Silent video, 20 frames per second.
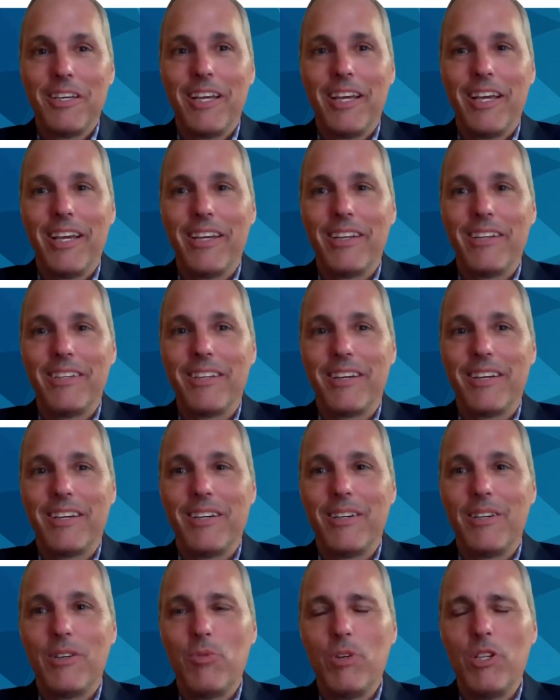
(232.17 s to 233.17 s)
And
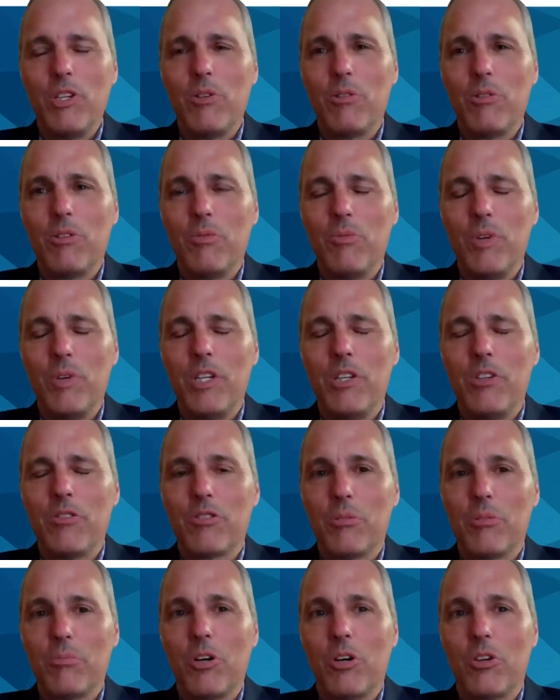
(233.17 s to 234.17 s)
we do
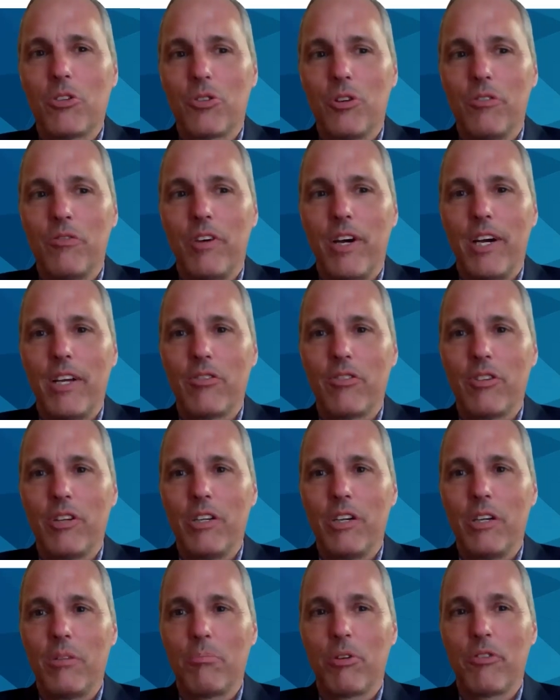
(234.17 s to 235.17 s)
some culture
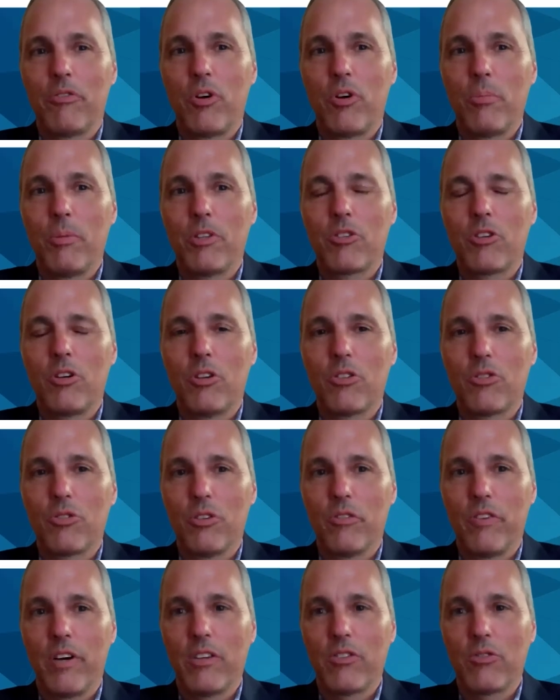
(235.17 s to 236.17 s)
advisory on performance culture
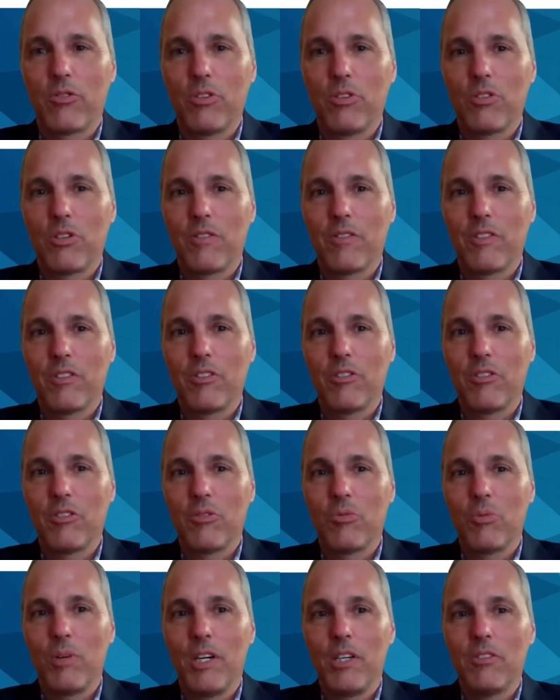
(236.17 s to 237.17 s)
advisory services
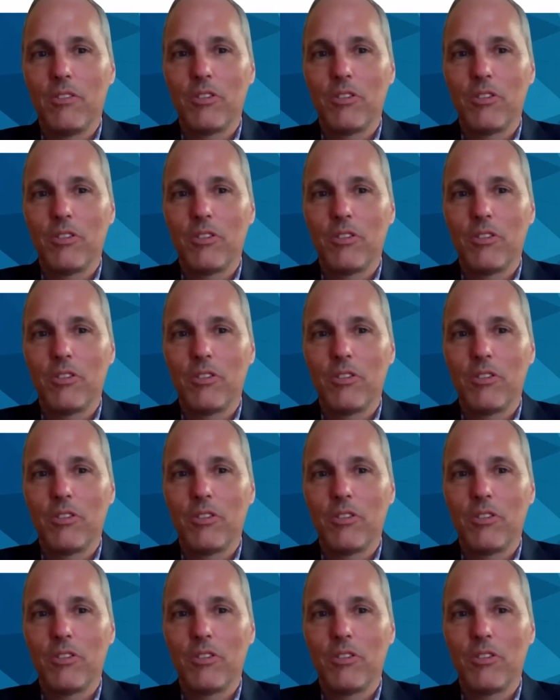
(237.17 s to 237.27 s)
as well.